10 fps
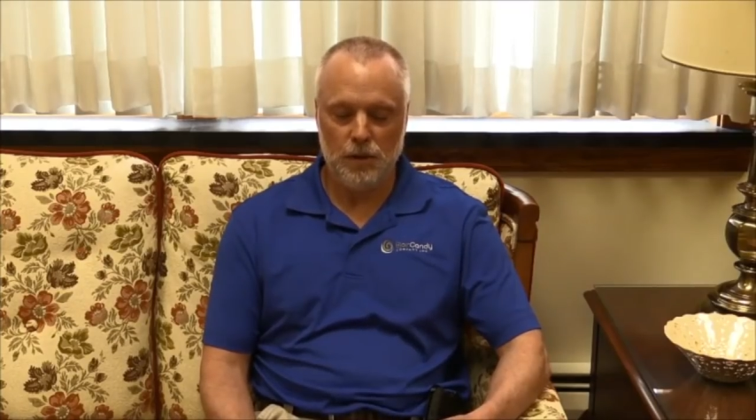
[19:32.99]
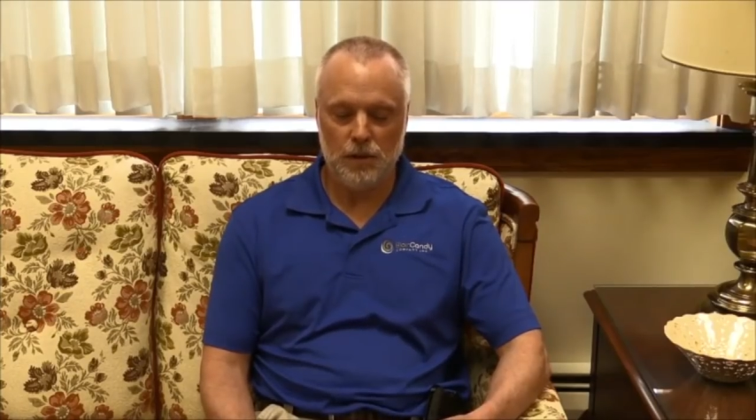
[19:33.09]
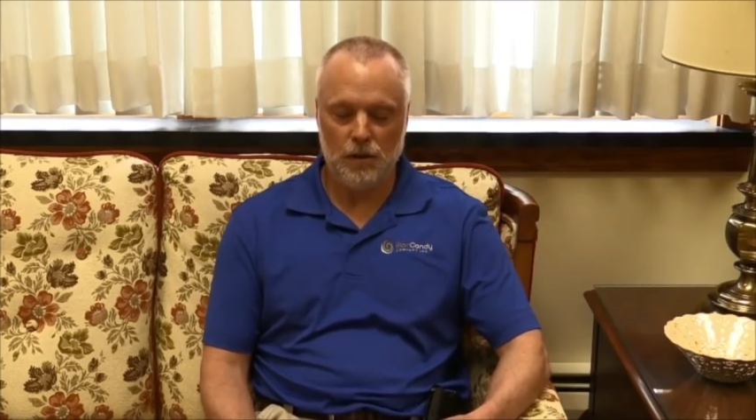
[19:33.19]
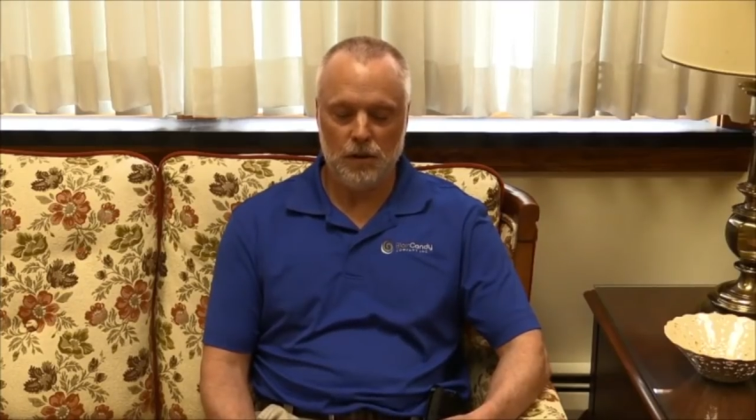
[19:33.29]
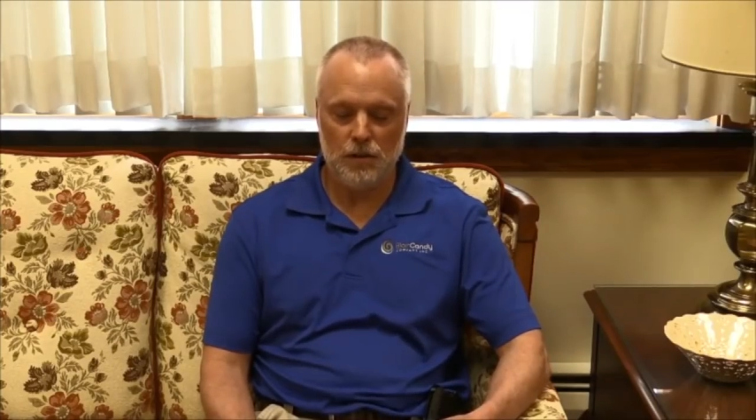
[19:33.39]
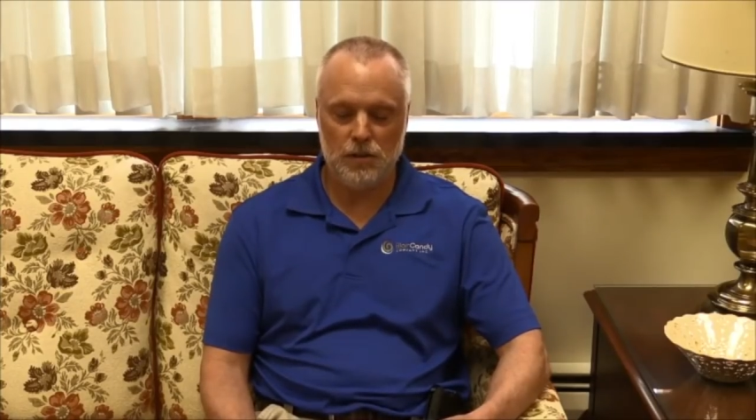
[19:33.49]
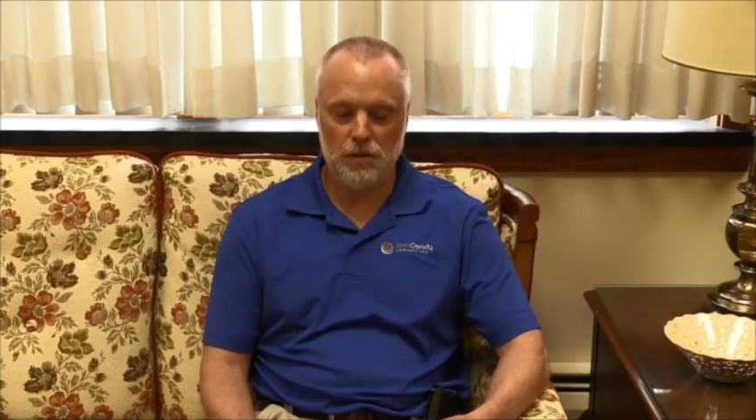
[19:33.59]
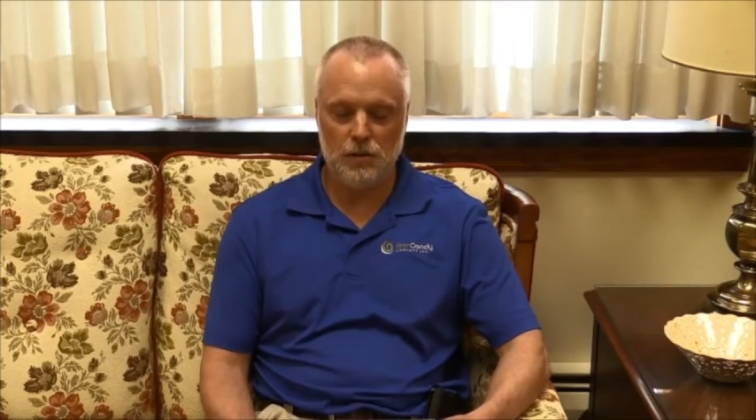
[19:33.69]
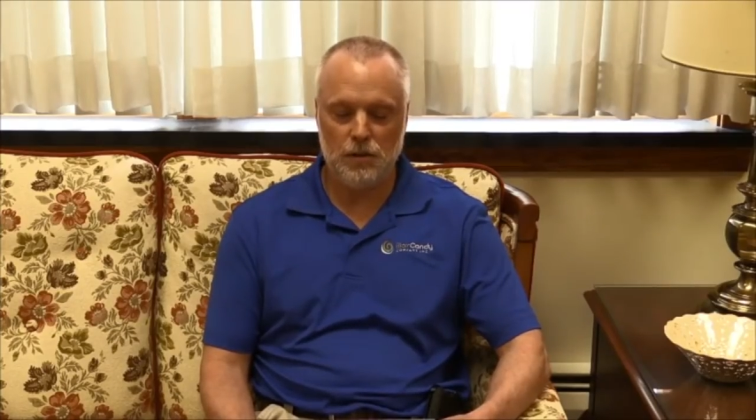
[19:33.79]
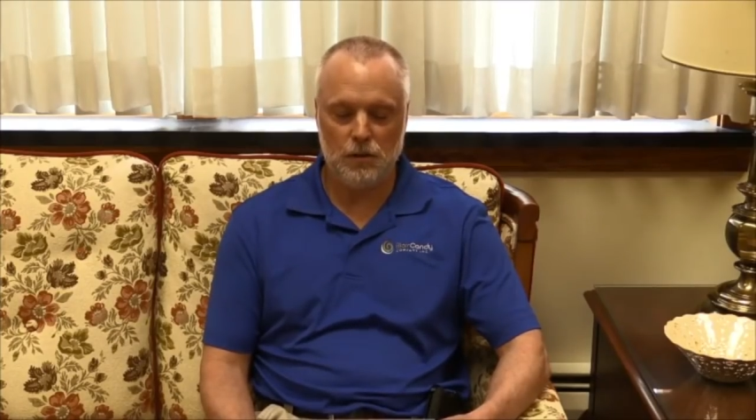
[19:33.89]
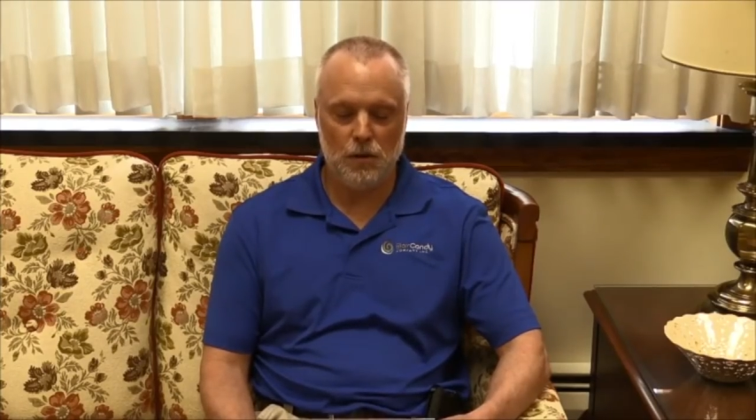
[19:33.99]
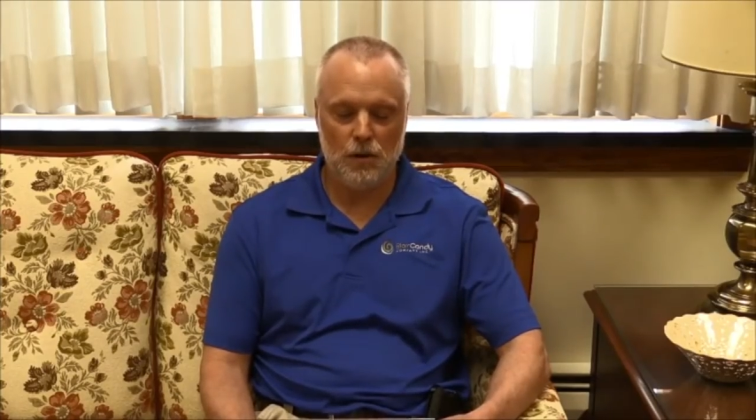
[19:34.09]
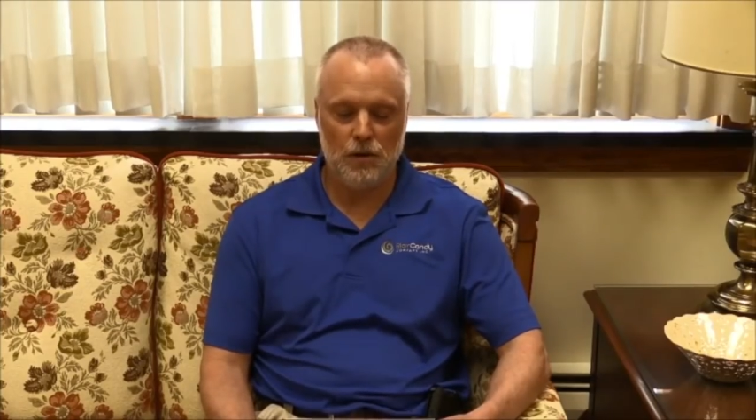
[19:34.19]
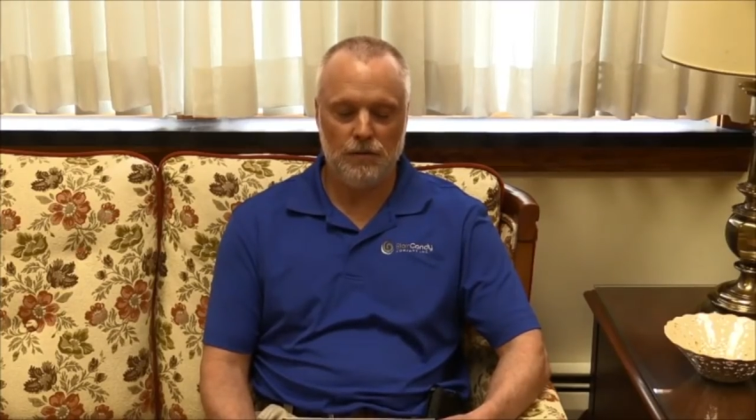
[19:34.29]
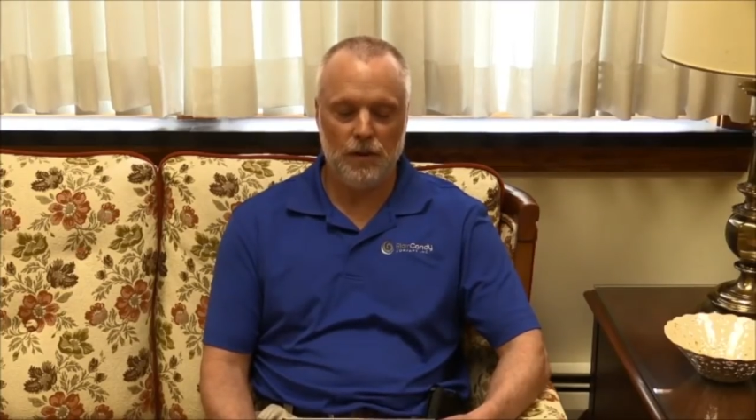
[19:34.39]
encourage you to grow
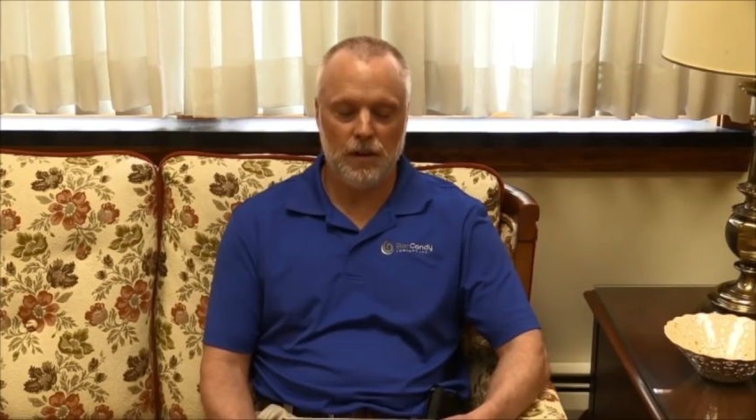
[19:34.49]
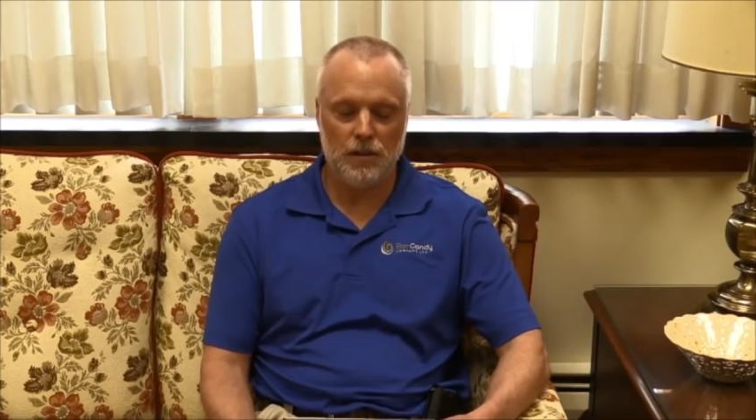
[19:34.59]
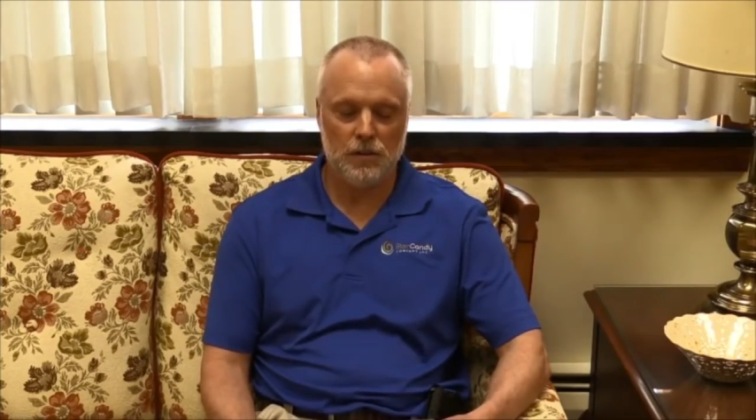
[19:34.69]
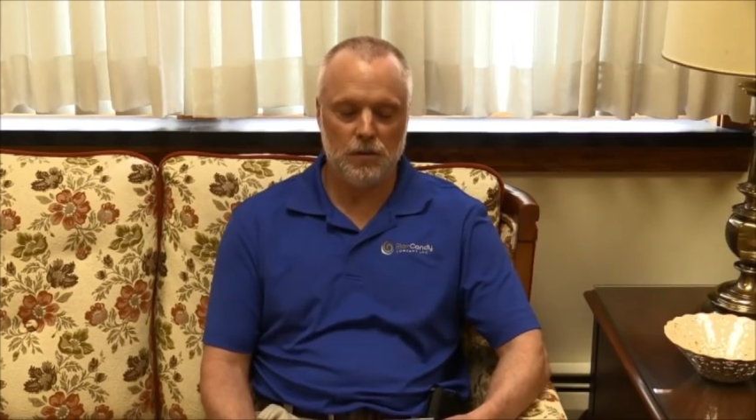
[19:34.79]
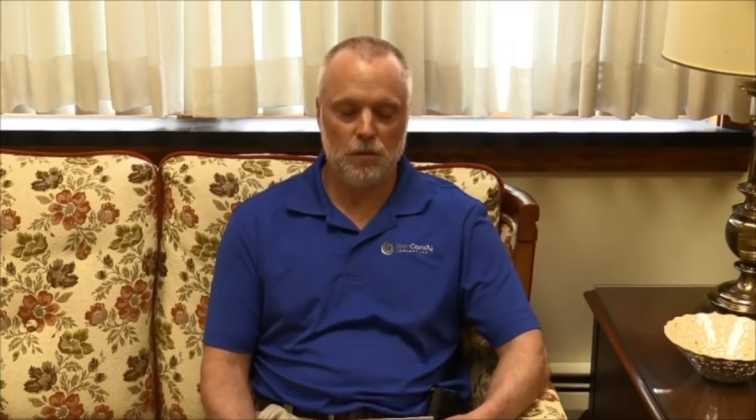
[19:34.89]
your funds